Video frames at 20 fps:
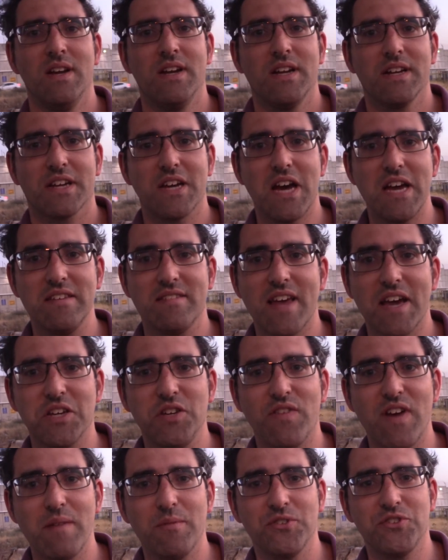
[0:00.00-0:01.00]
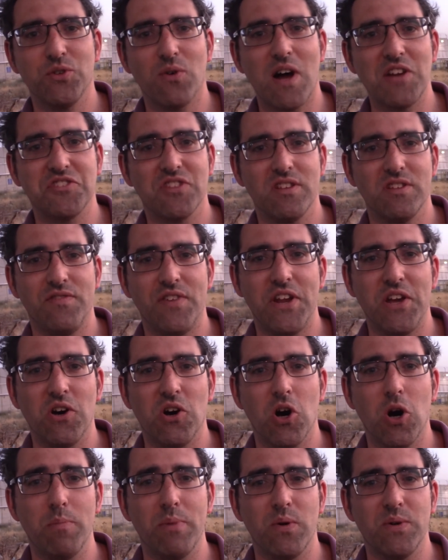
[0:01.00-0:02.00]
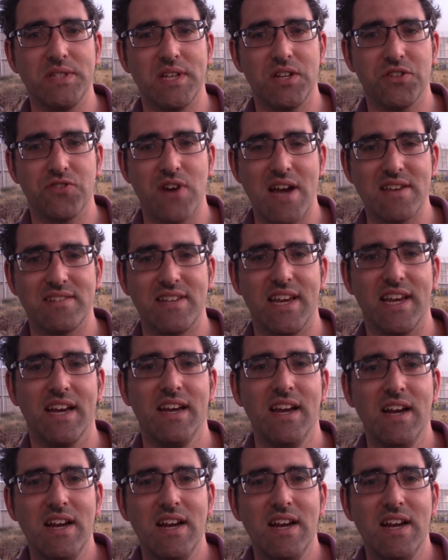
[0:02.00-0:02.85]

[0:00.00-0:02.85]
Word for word: Guys, thank you very much for watching this video. Hope it was interesting.